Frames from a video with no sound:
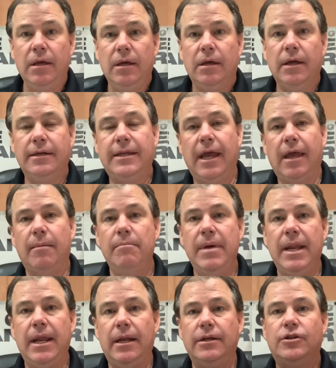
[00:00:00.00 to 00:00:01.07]
Gonna take a
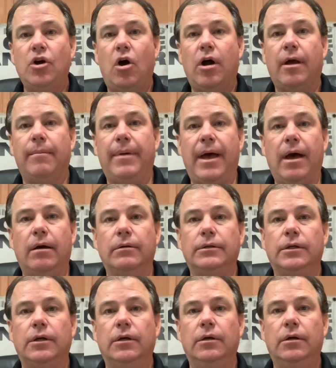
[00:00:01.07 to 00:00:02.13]
minute and talk about
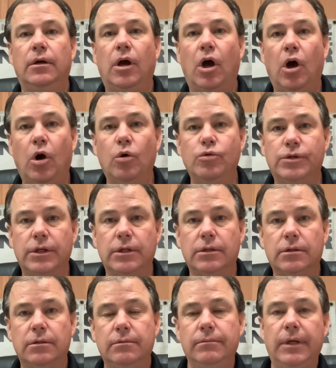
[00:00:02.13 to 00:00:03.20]

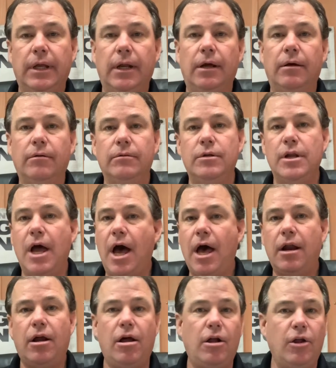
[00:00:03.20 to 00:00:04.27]
hoses. You know,
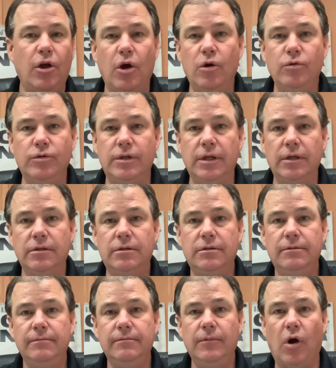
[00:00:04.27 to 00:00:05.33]
not all
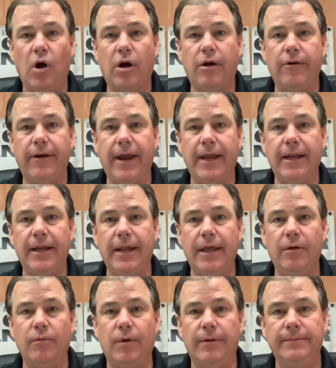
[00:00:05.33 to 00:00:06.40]
hoses are created
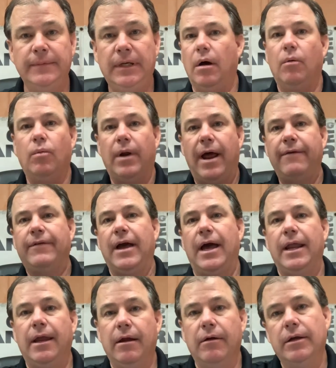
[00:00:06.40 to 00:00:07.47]
equal. Uh, what I've
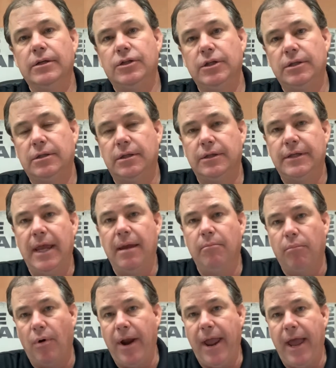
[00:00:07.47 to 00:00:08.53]
got here is just the same
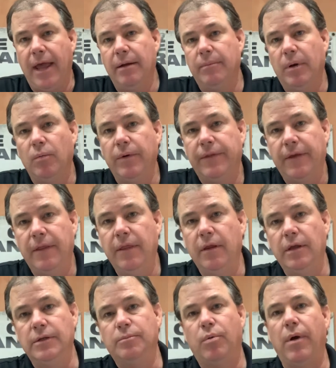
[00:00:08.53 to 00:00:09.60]
brand, but within
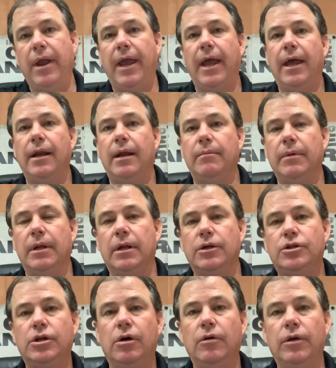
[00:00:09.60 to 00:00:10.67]
these brand, I'm gonna
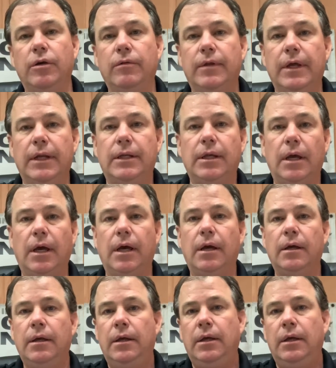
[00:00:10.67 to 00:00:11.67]
show you that, uh,